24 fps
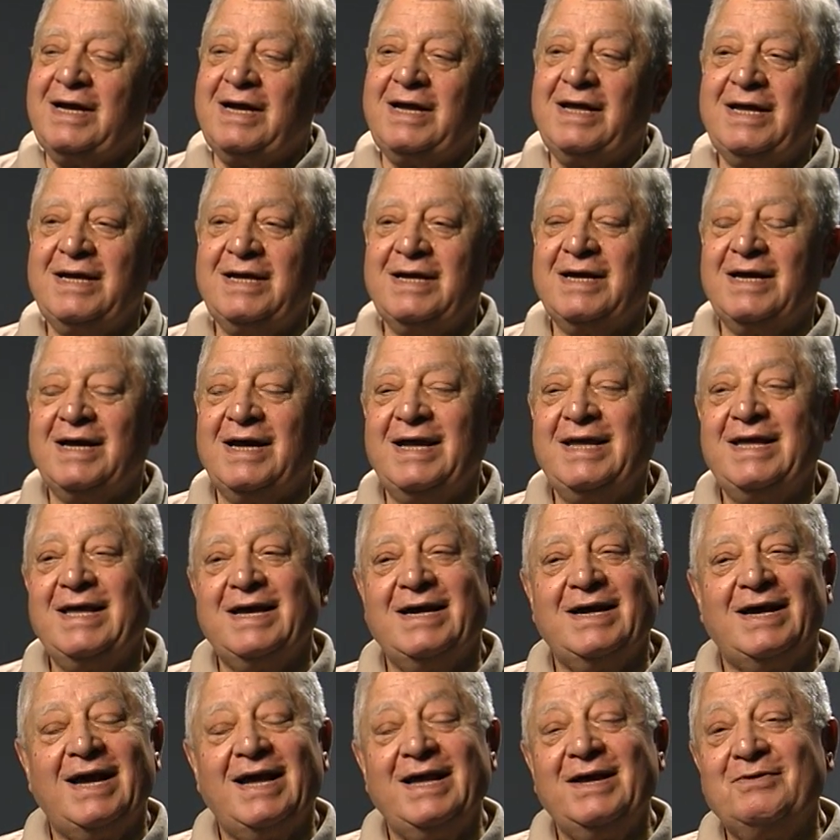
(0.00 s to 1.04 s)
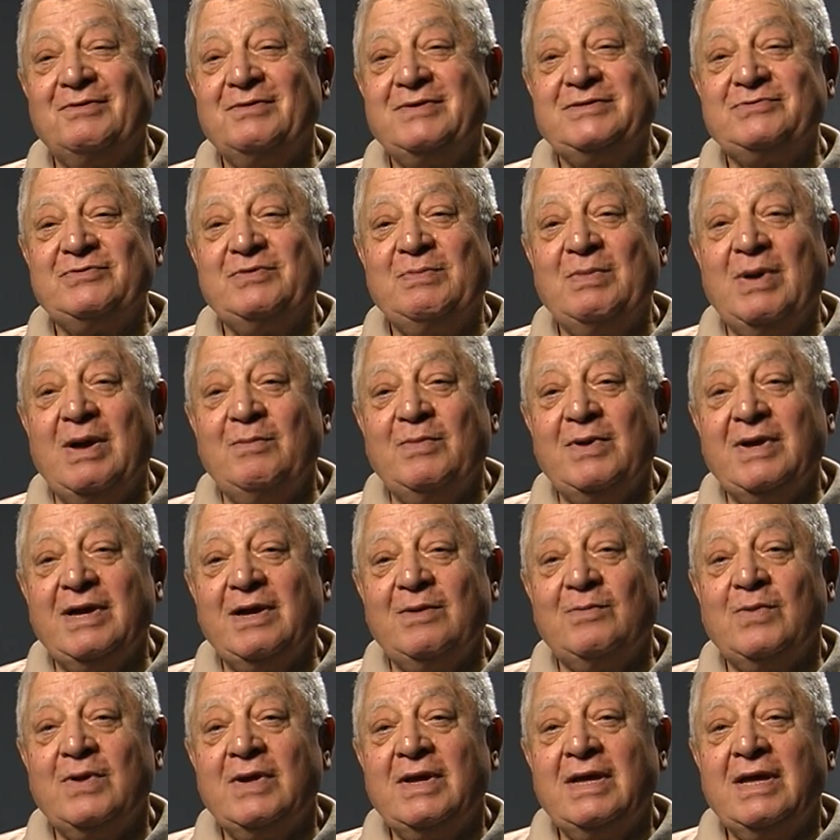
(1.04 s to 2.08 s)
I always remember
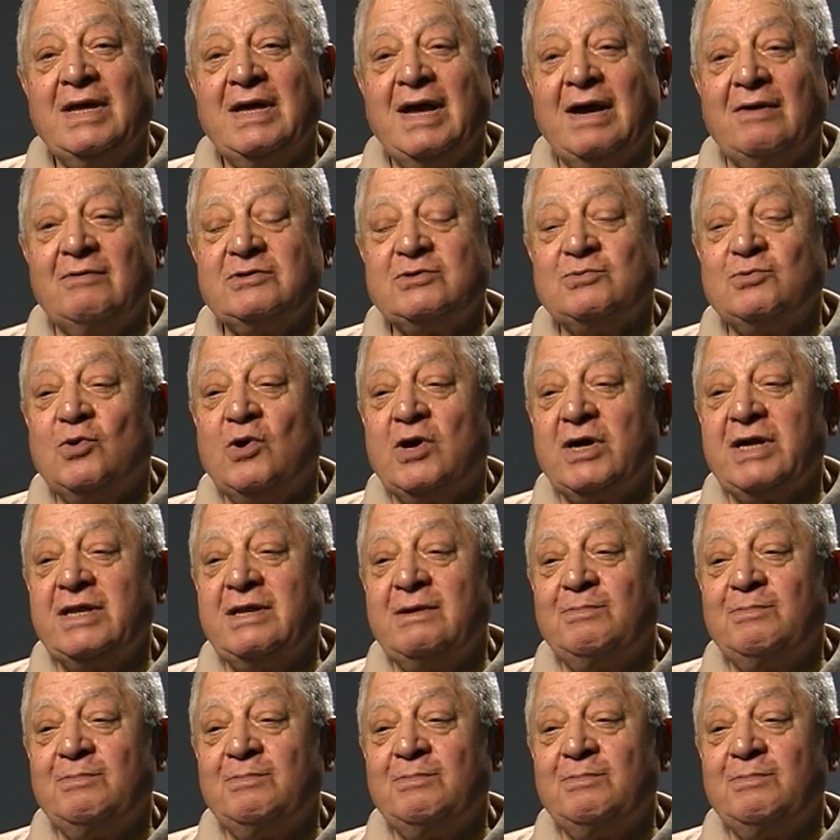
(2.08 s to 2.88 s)
him. I was walking a